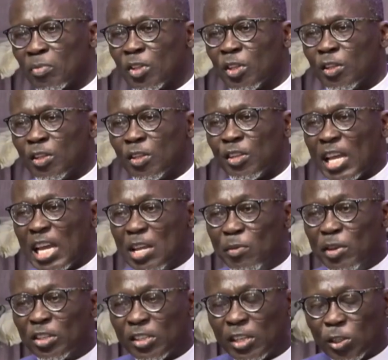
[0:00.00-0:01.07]
The enemy
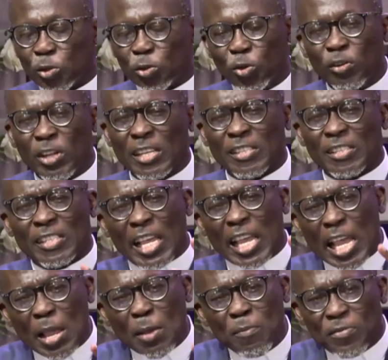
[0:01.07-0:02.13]
seeks to do the
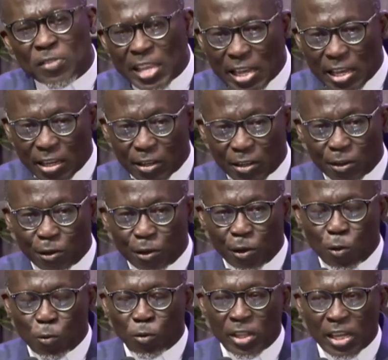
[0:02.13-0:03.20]
same thing
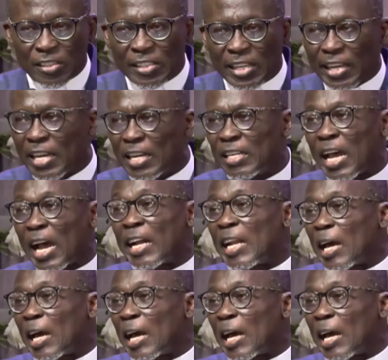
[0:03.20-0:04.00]
with the second Adam.